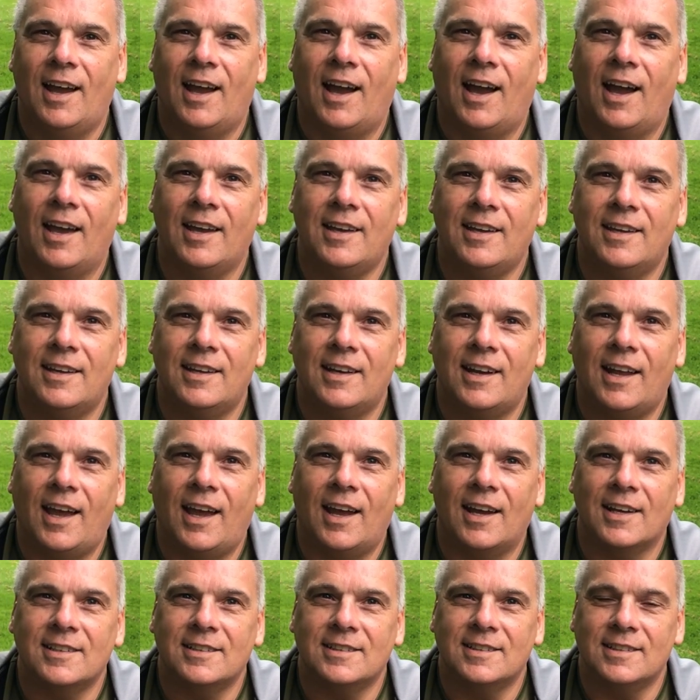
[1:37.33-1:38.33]
I could
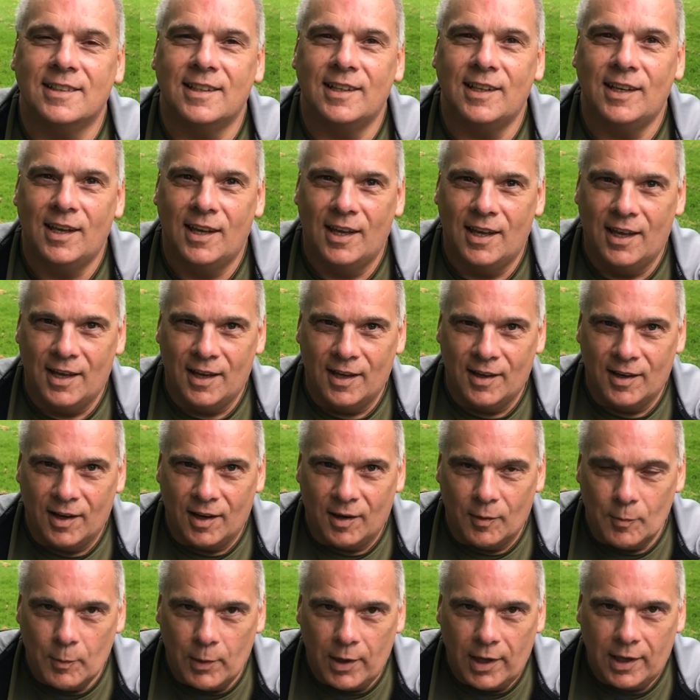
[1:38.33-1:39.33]
actually
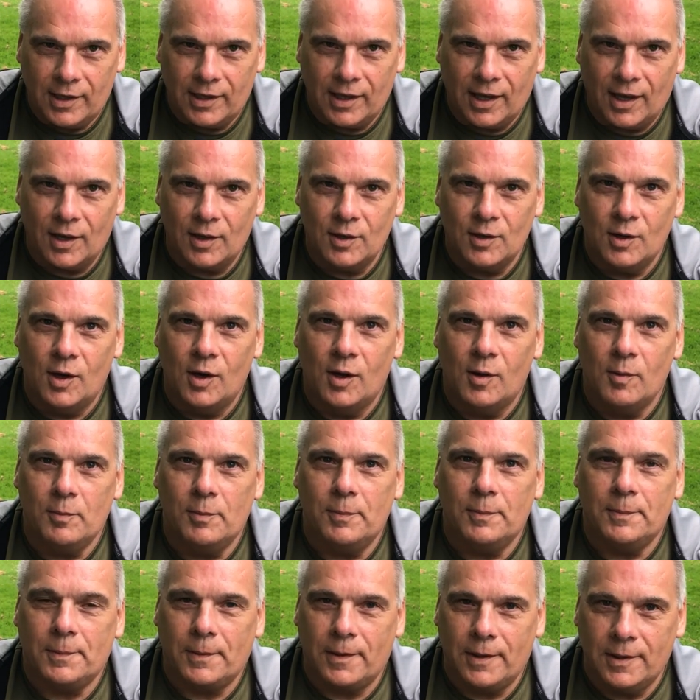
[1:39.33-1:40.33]
make out
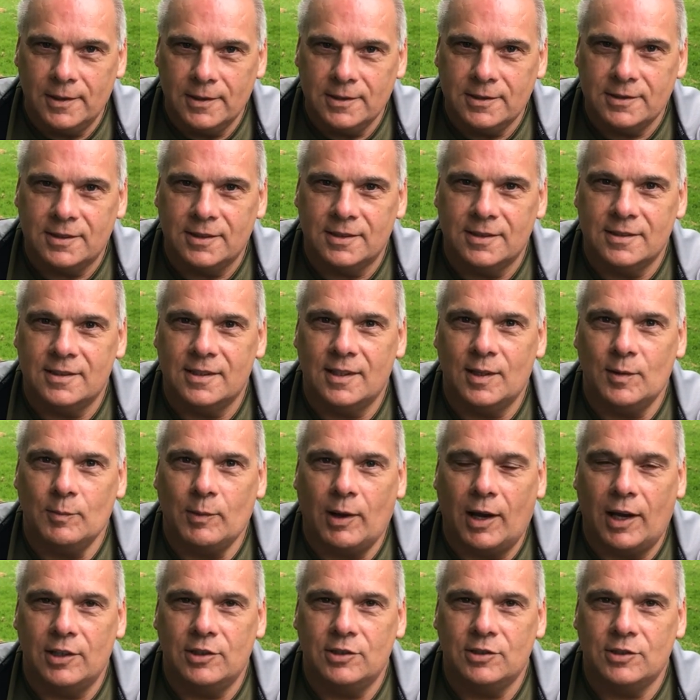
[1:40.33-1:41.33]
persons in
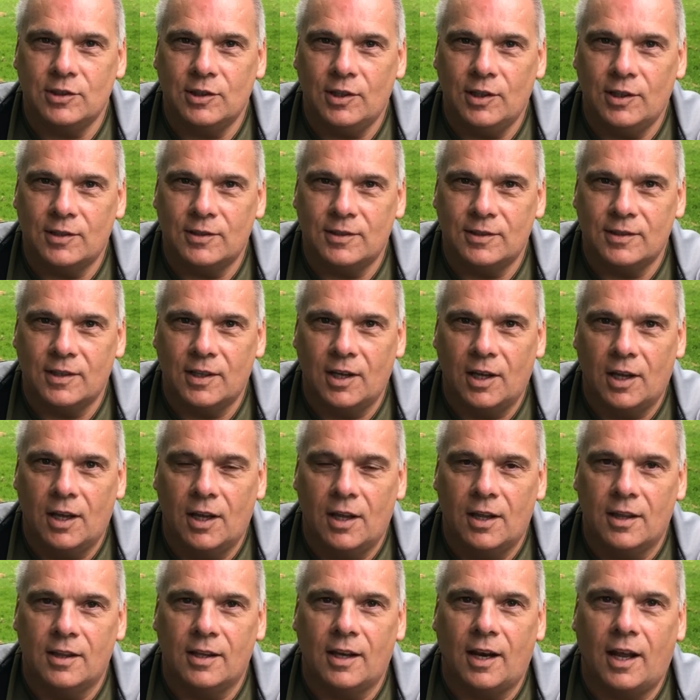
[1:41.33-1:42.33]
my church
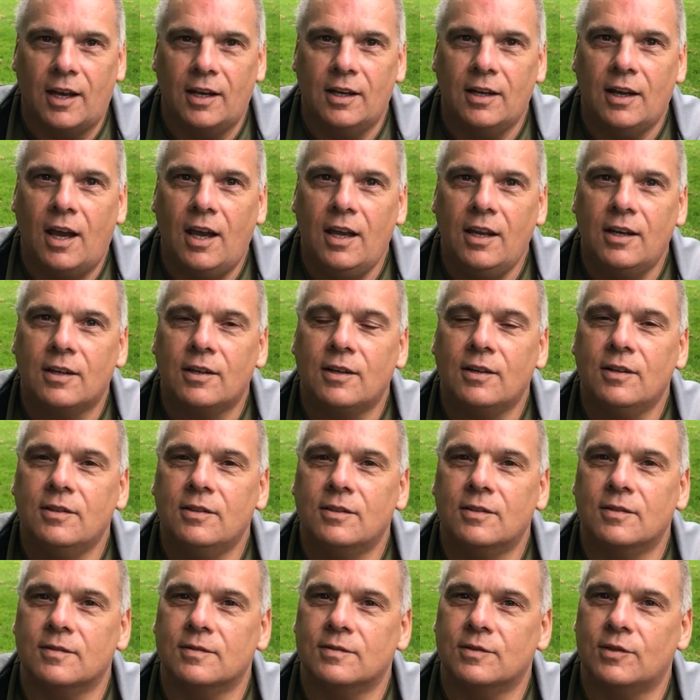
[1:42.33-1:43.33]
that I had heard
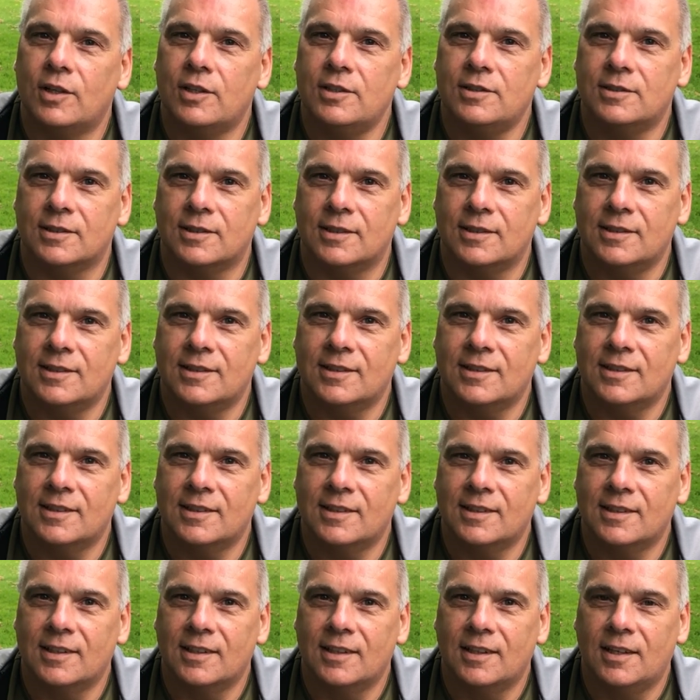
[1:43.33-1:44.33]
their voices,
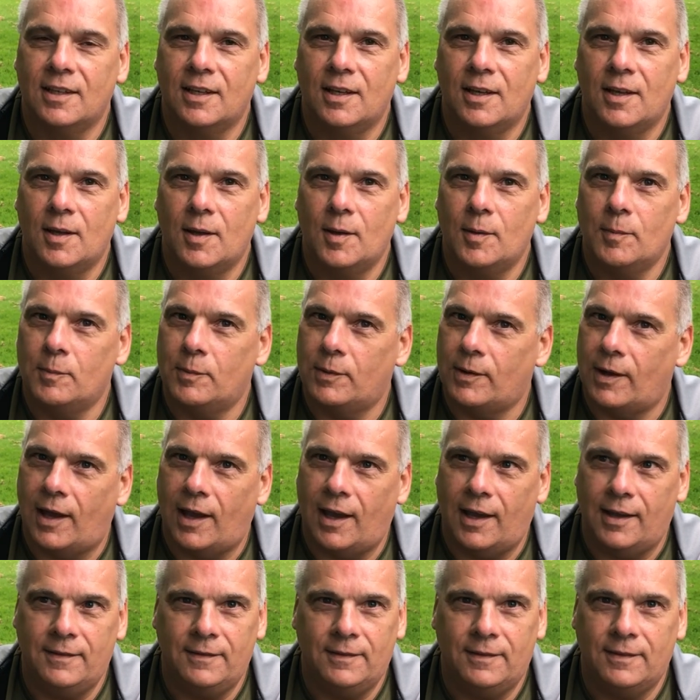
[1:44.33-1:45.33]
but I
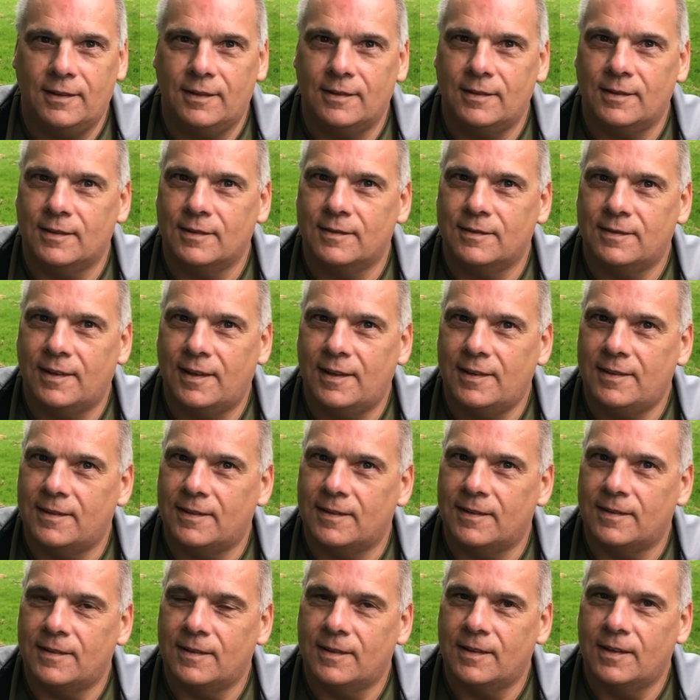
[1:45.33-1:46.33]
hadn't seen their
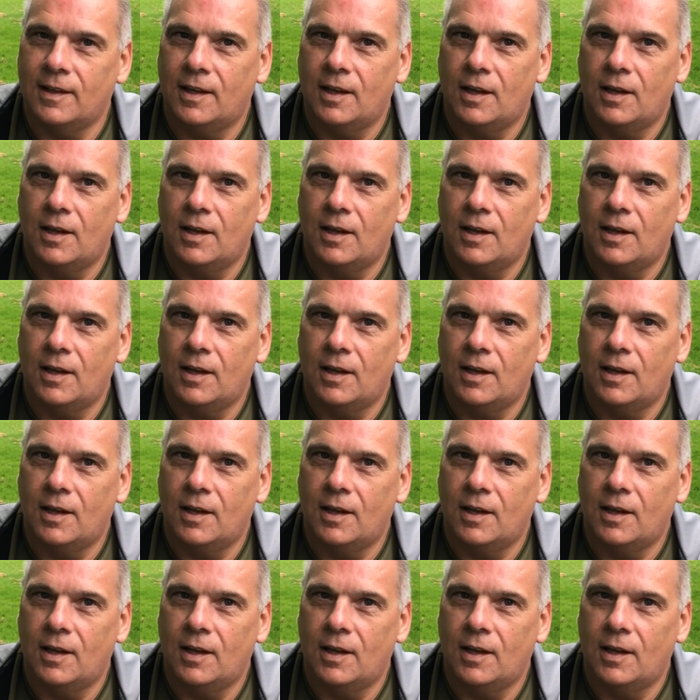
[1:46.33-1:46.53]
faces.